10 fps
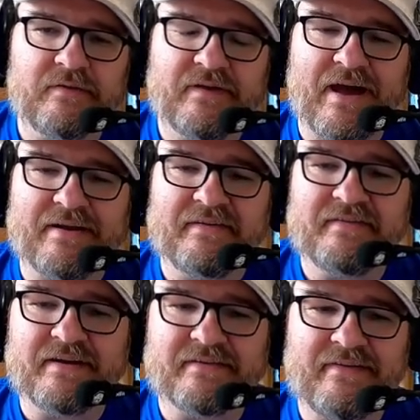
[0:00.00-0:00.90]
kind of
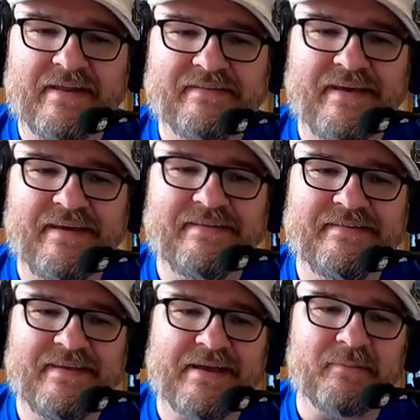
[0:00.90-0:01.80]
stick to that 10
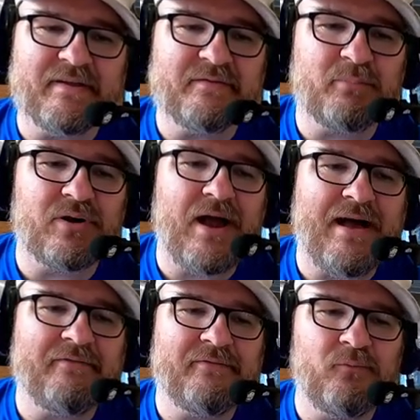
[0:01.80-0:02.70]
segments per
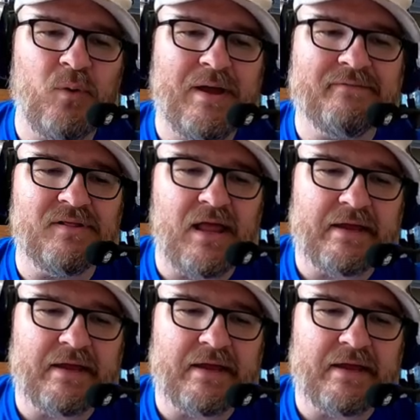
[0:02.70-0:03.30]
half wavelength.